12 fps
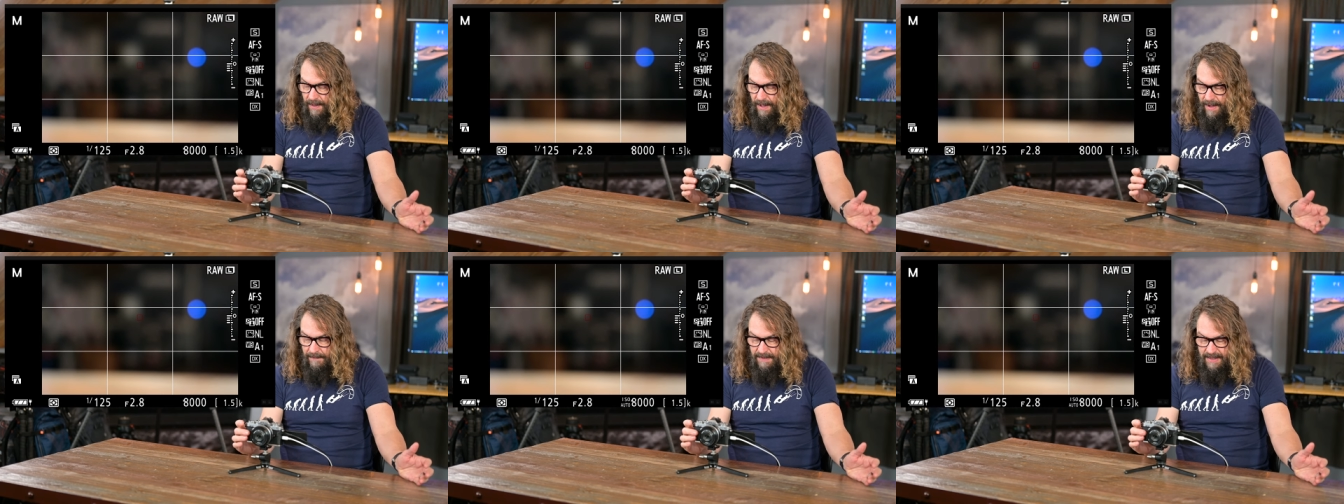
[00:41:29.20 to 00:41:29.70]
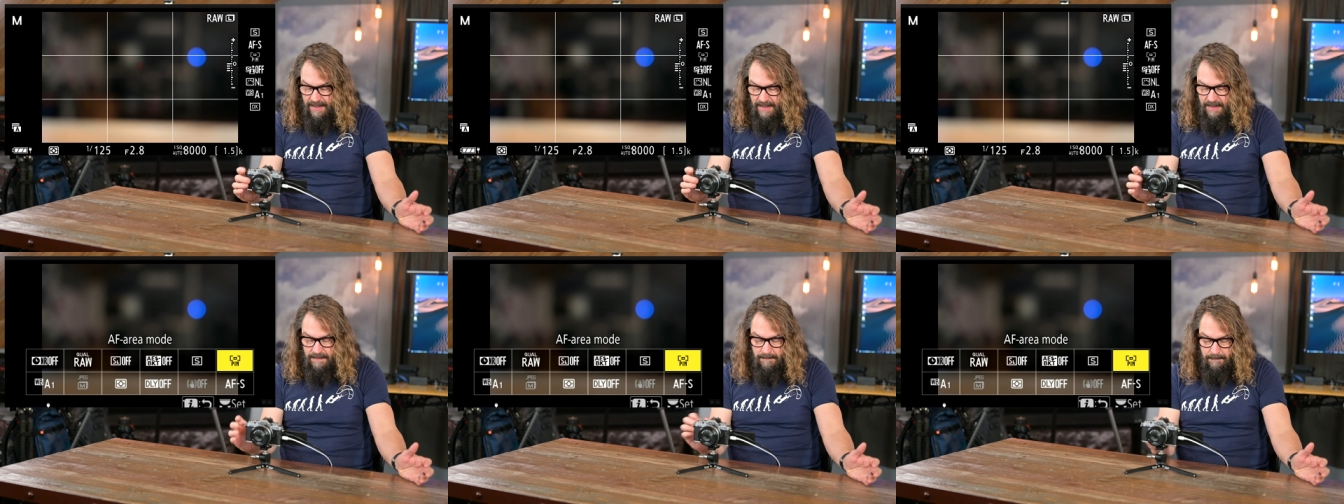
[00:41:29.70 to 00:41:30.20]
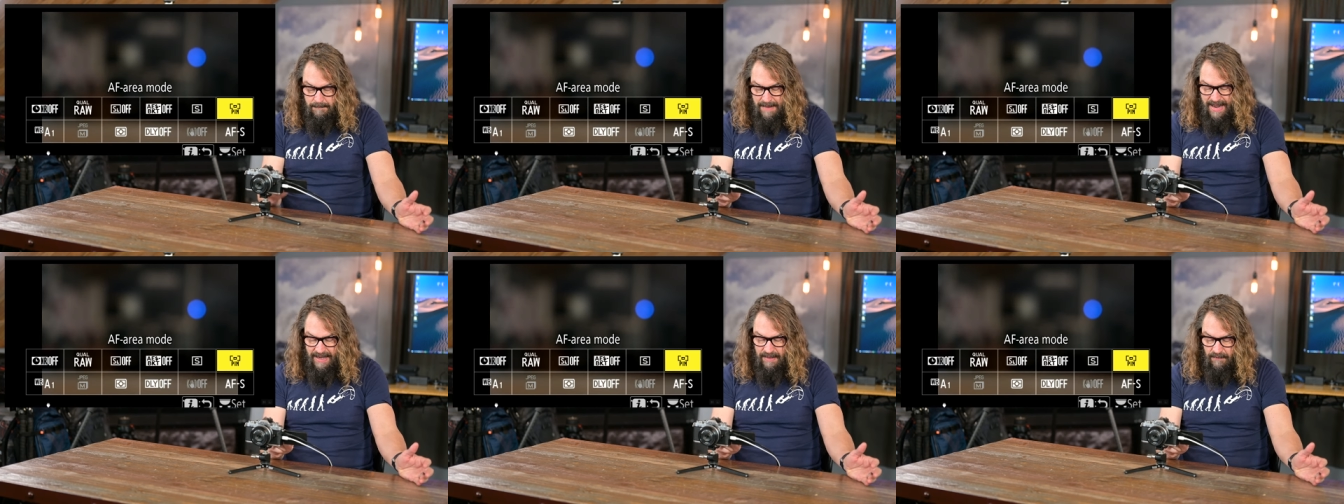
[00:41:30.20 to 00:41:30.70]
I'm in
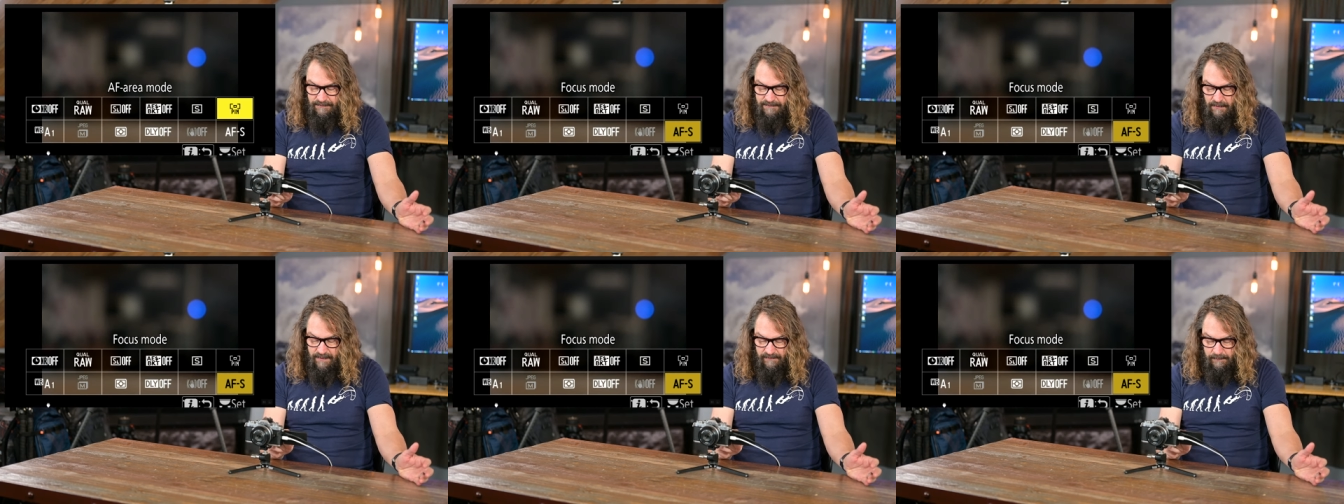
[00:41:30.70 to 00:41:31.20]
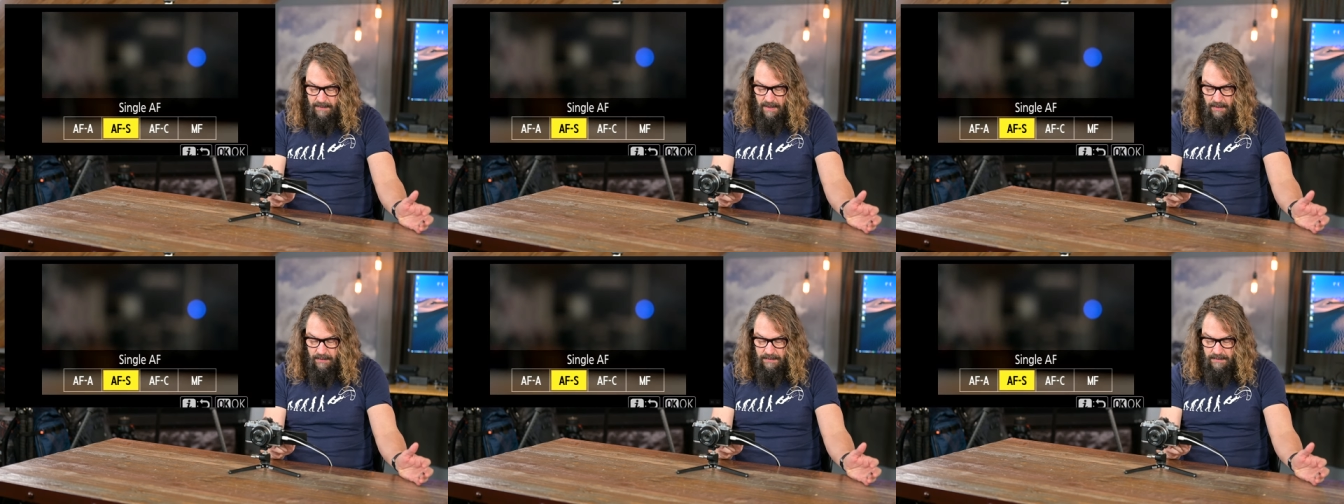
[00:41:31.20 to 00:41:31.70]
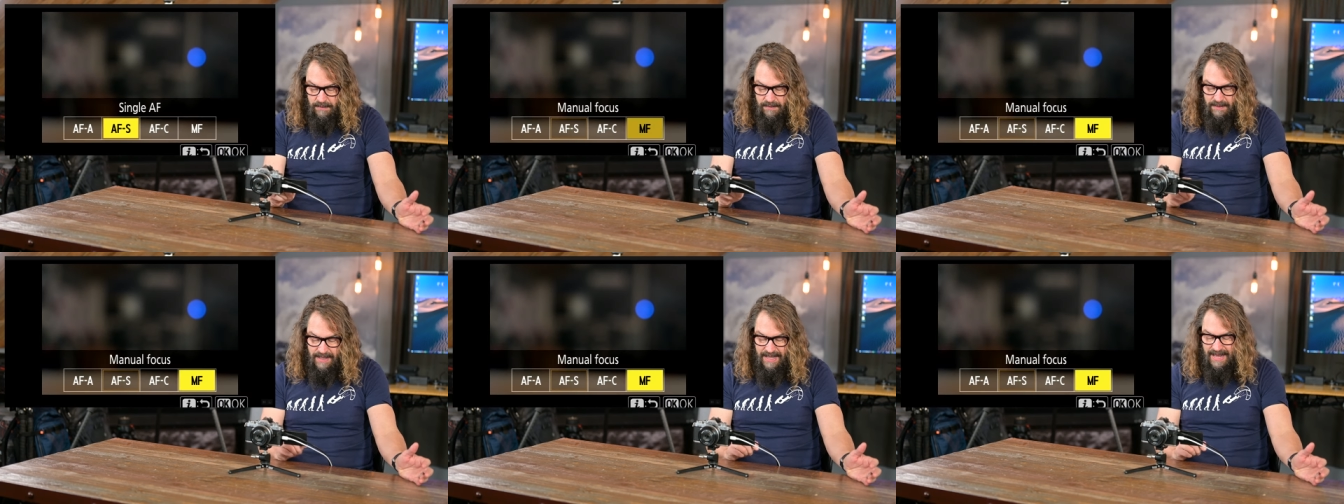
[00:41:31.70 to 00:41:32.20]
manual focus mode
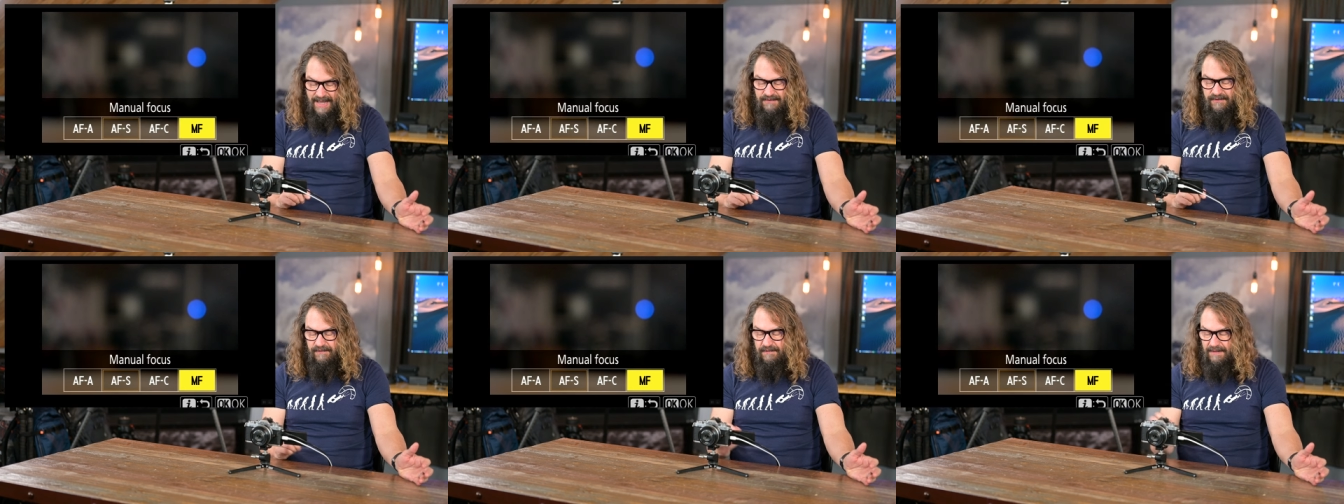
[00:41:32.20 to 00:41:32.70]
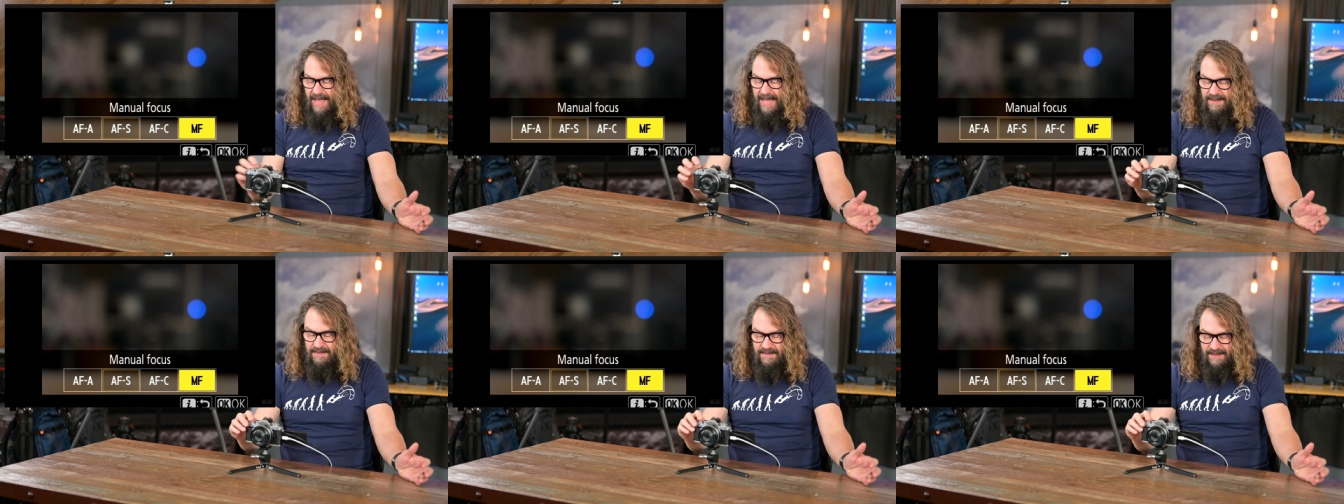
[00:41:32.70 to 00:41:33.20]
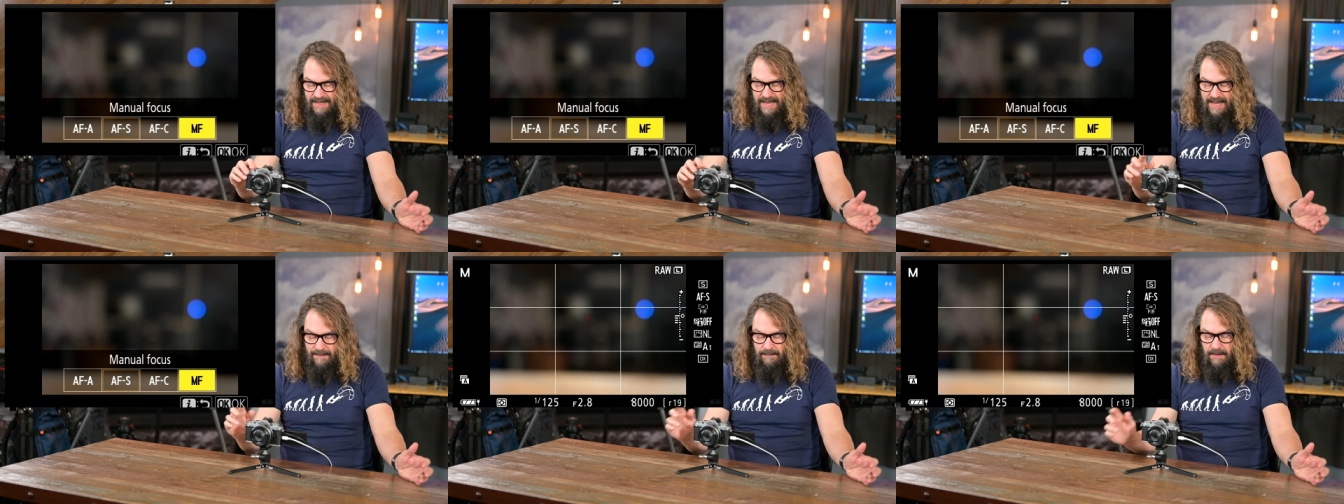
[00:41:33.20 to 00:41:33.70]
and I just let the
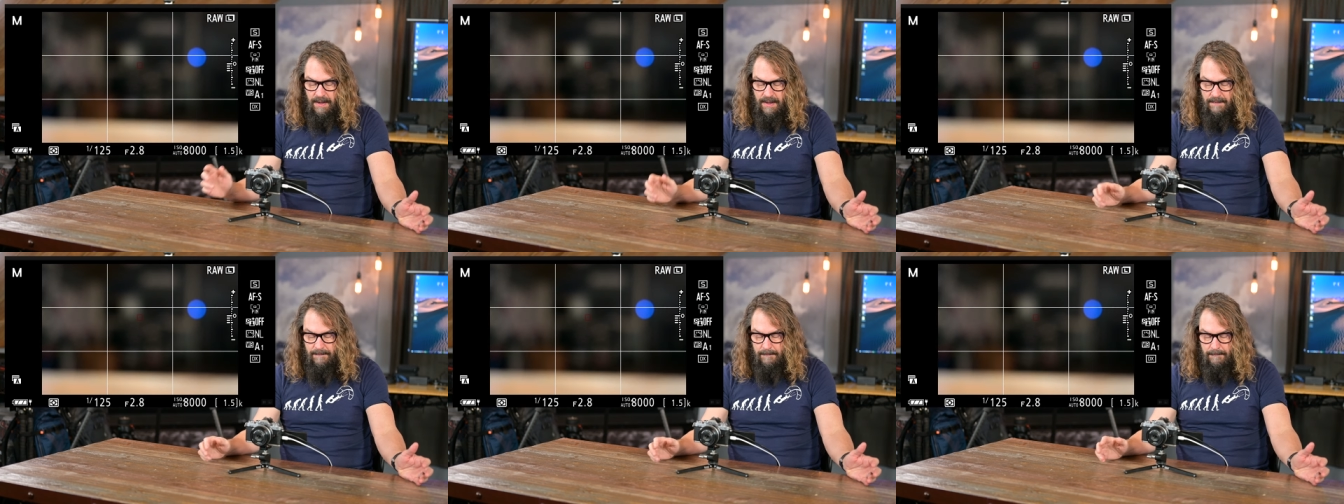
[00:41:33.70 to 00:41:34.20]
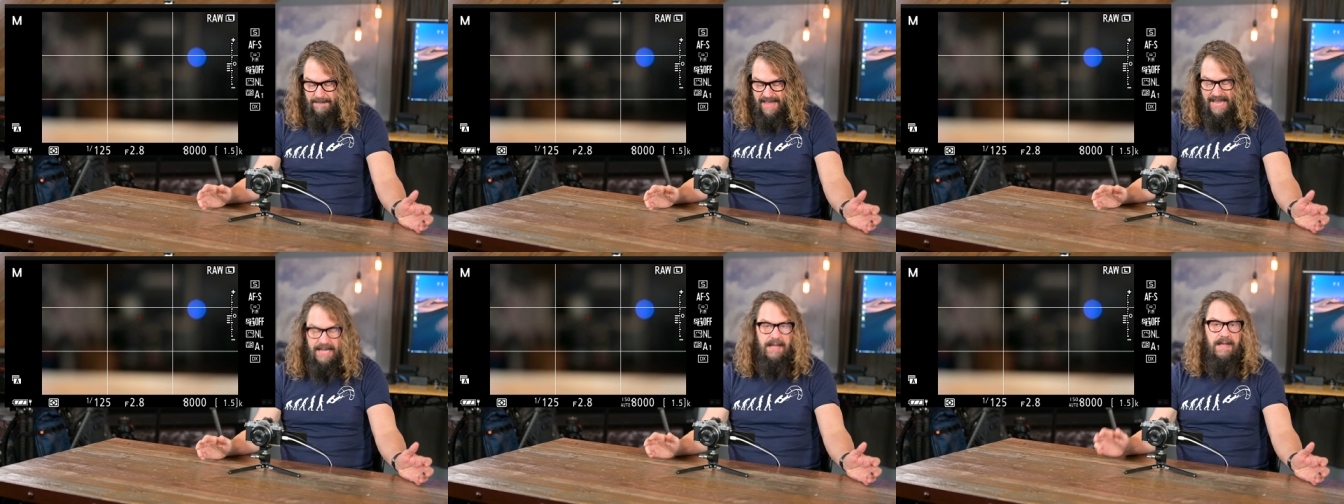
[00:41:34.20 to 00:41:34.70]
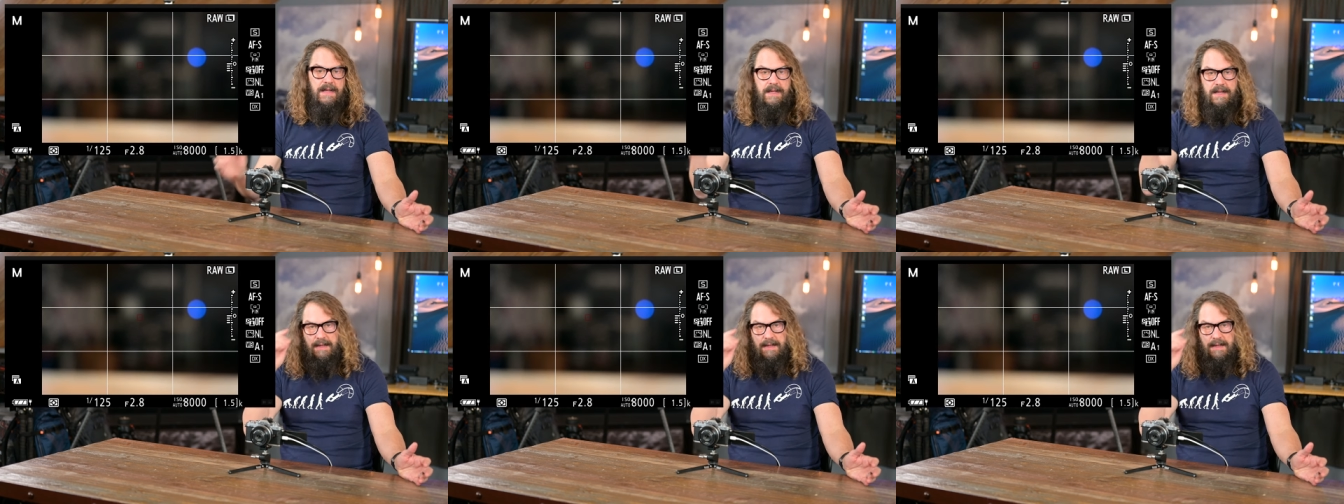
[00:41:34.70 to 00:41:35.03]
camera make,